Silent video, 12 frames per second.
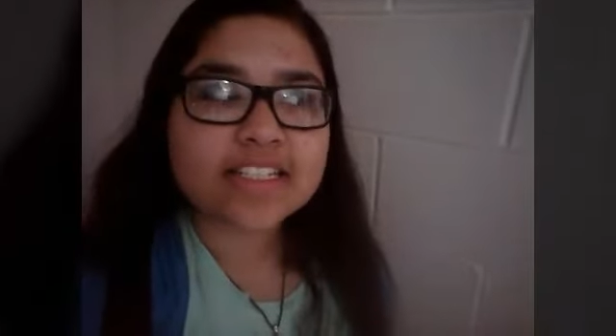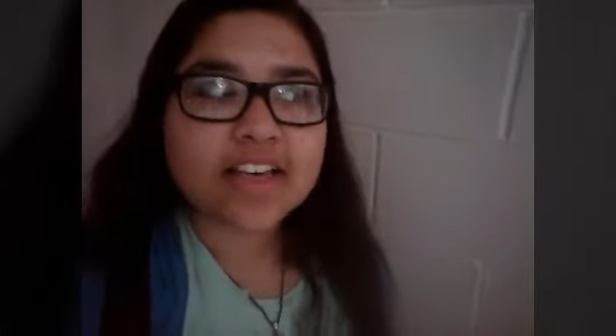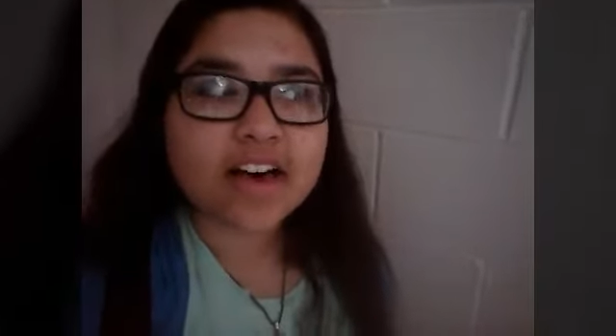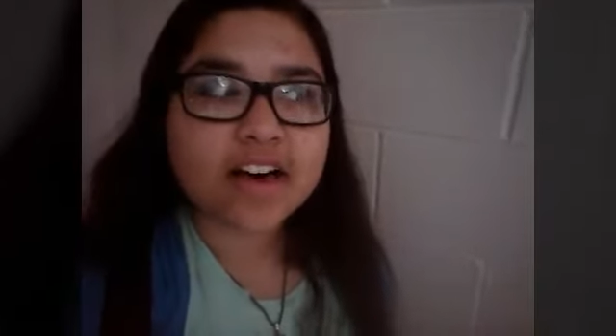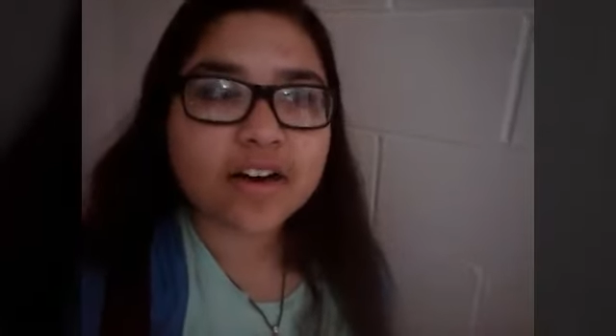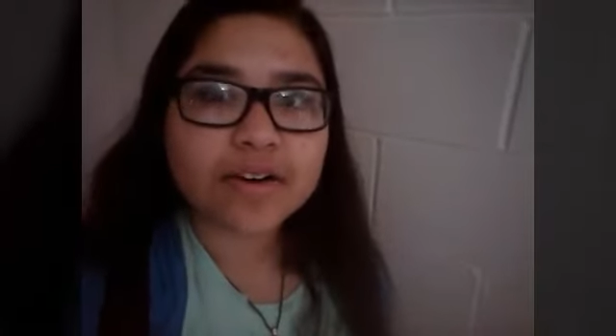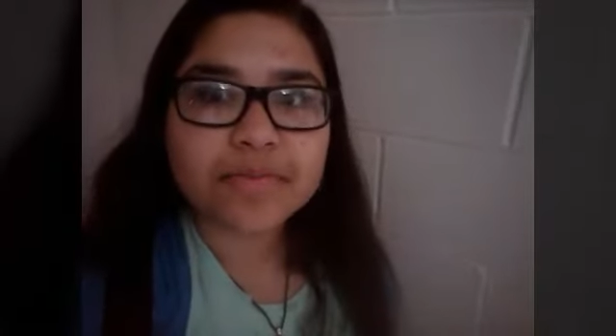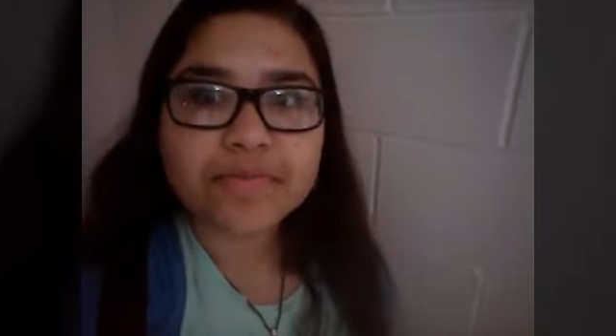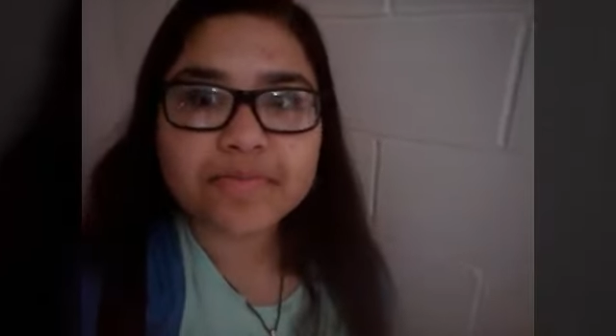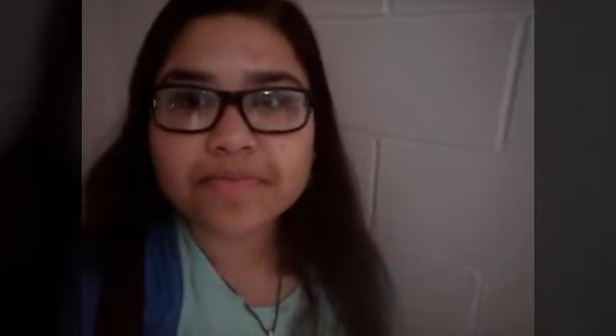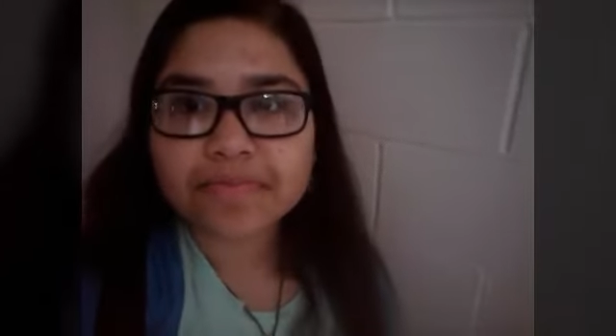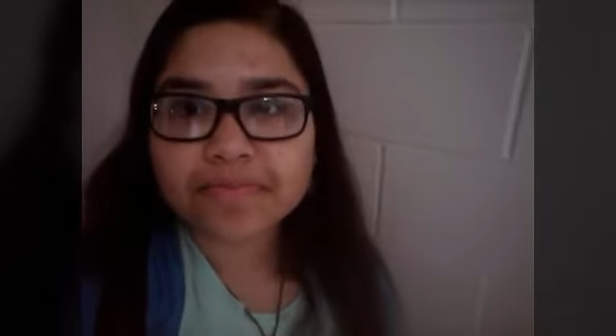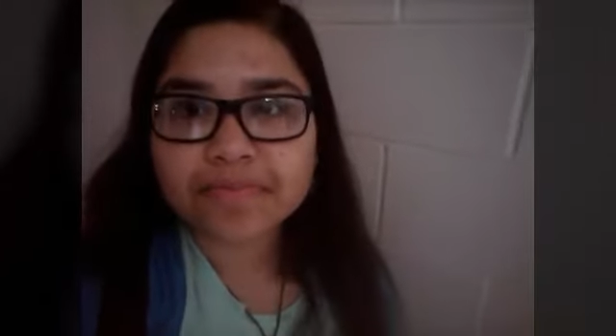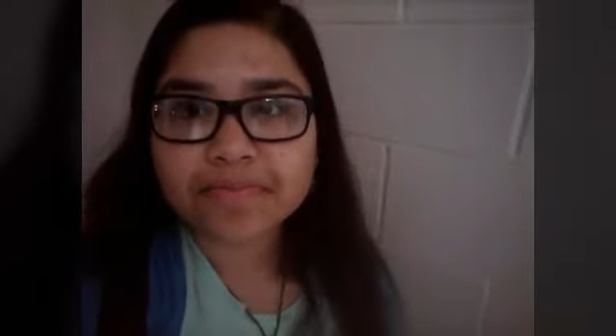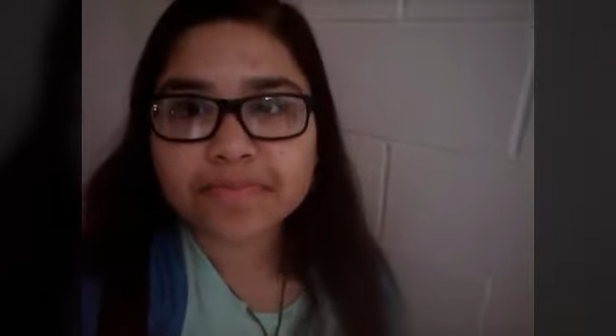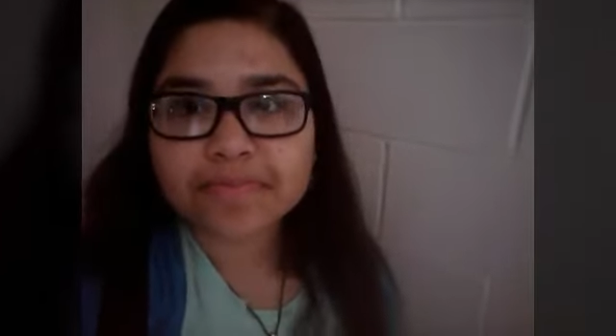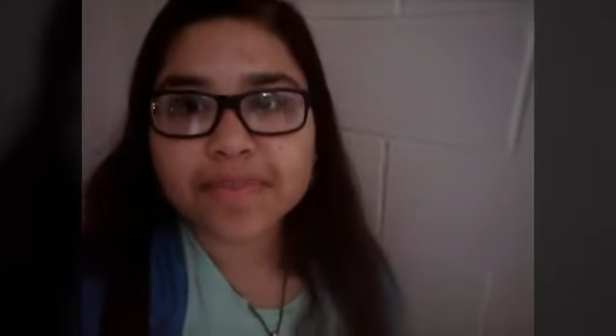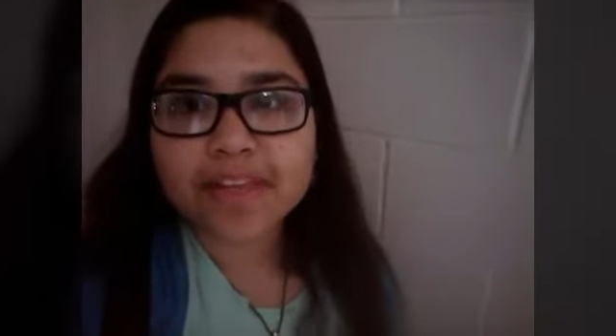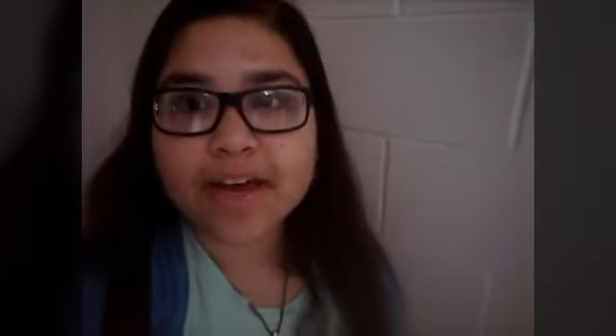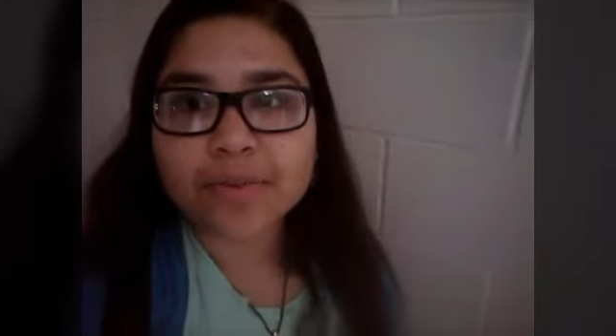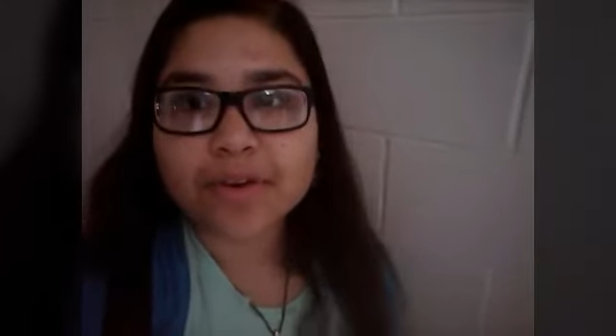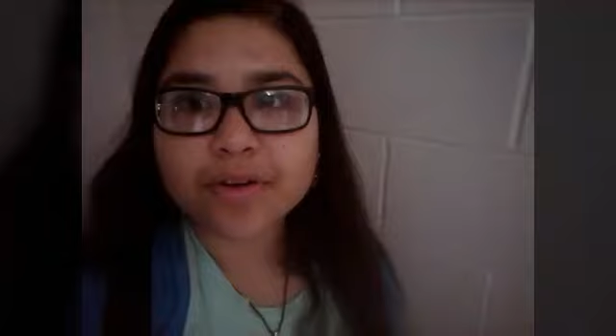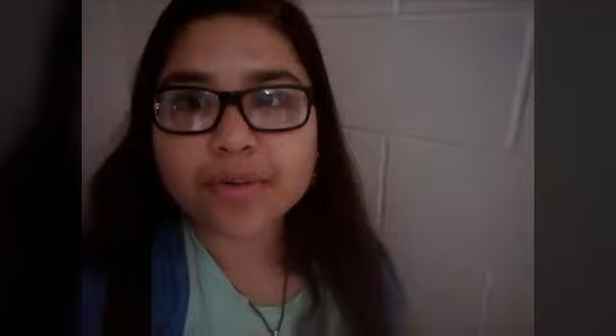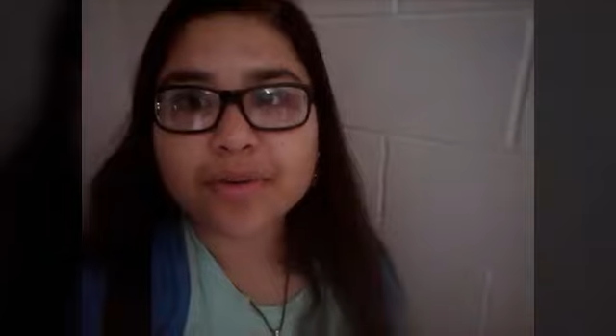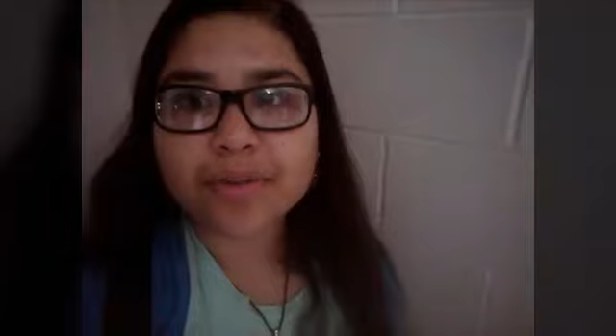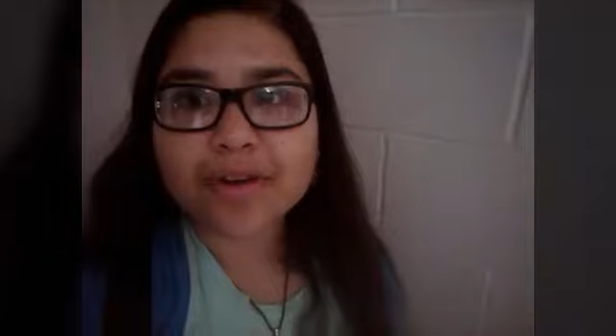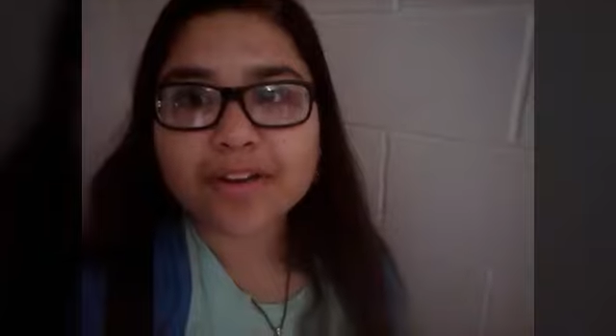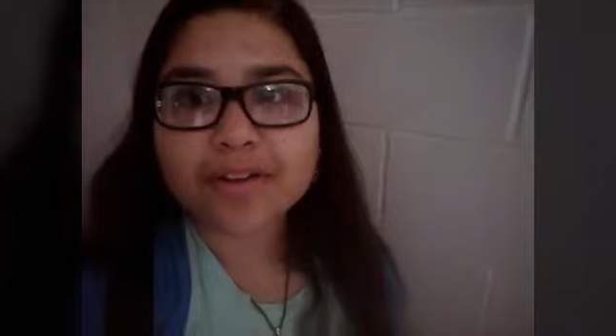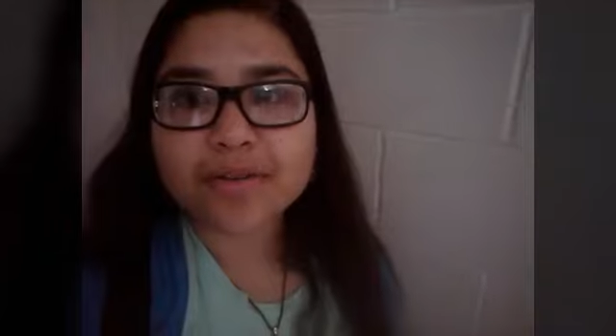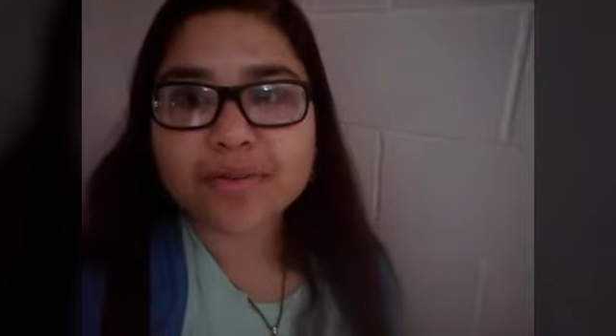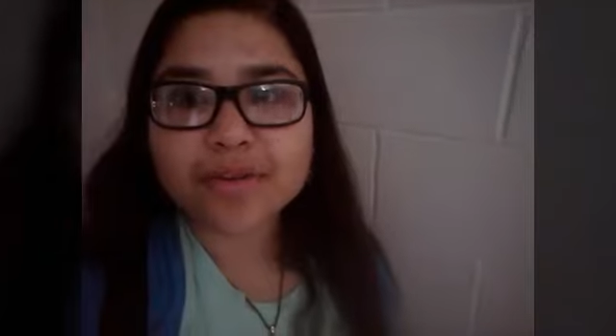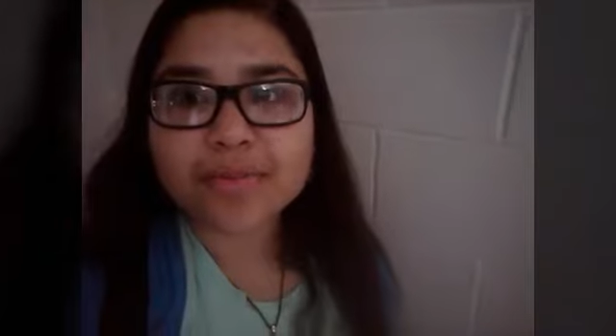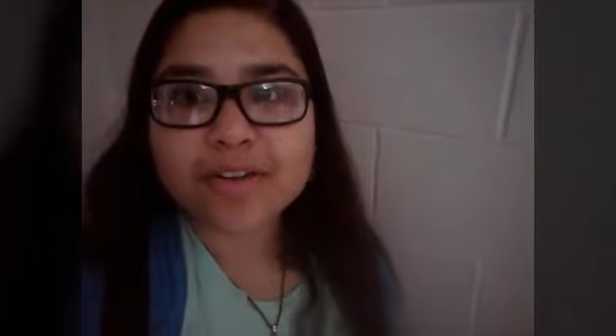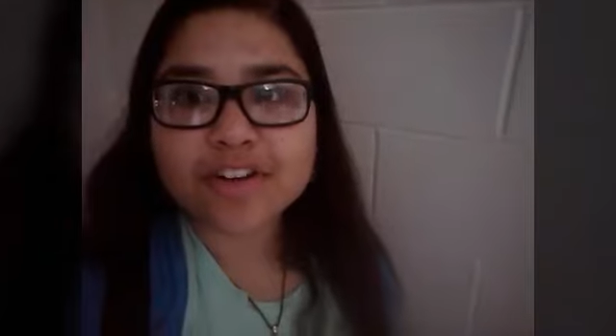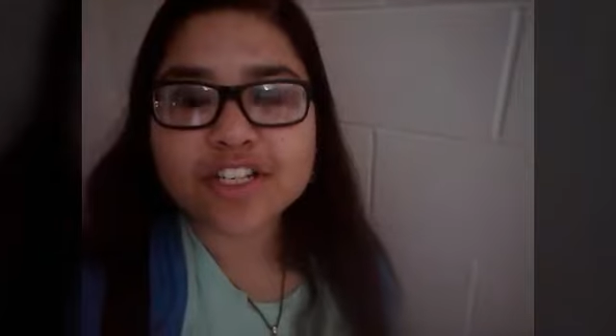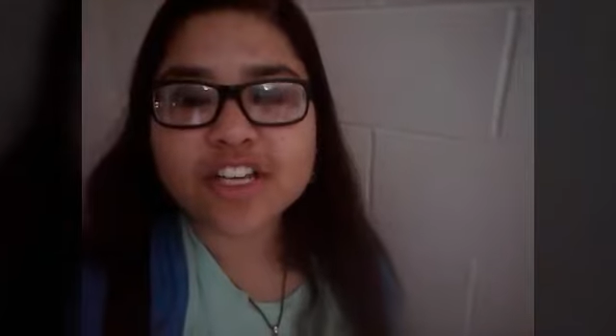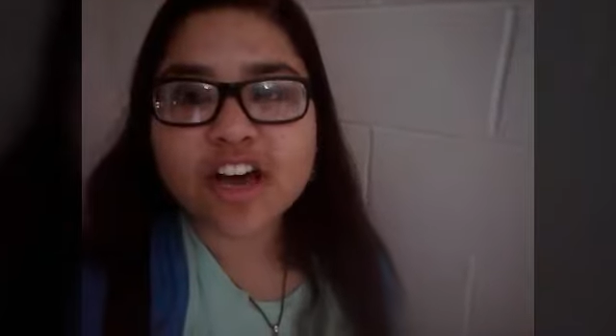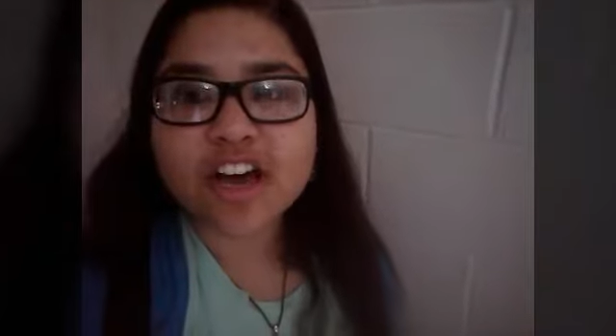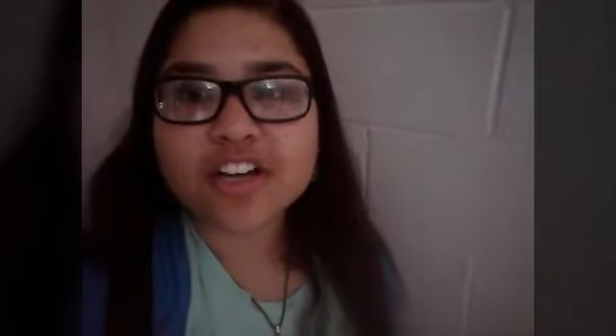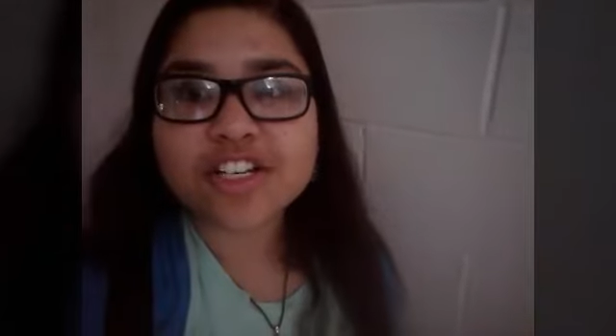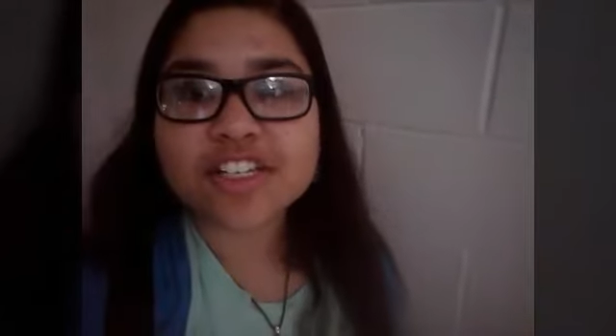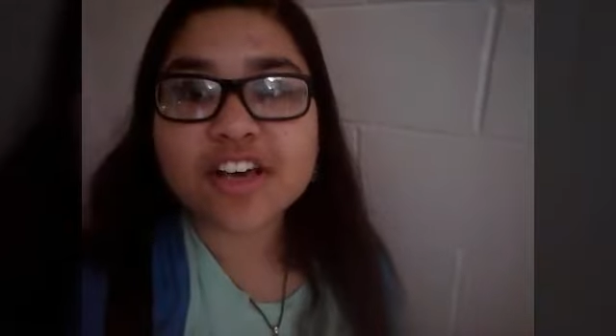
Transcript: So yeah, with, with my with my friend Josh.